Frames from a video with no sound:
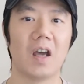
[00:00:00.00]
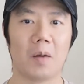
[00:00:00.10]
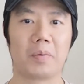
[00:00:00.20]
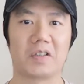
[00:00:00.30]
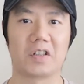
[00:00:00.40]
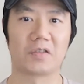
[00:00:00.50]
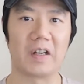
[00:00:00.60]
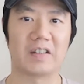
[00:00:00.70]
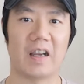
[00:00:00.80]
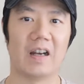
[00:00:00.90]
a British
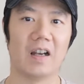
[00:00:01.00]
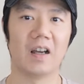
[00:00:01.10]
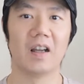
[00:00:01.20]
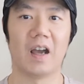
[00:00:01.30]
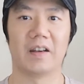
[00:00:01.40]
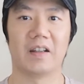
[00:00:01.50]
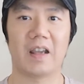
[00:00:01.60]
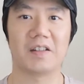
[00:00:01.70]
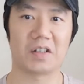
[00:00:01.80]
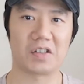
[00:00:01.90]
retailer, and the
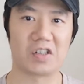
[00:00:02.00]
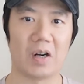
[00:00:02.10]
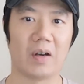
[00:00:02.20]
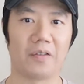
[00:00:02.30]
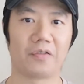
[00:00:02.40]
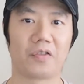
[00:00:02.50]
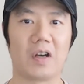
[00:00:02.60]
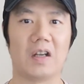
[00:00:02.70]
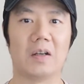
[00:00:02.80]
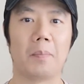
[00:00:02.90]
Asics Gel Lyte
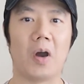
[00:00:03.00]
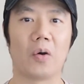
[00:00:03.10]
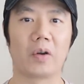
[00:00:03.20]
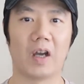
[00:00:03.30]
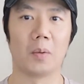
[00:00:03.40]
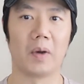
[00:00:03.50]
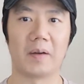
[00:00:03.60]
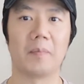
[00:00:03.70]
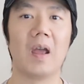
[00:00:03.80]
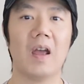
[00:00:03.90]
III in the pearl
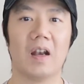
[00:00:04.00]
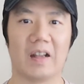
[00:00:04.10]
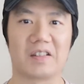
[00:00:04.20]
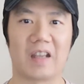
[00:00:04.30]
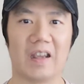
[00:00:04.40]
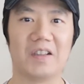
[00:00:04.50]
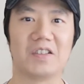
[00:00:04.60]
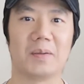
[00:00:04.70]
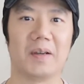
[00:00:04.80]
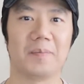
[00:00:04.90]
colorway. Let's get
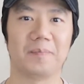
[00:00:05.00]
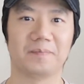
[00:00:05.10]
into it.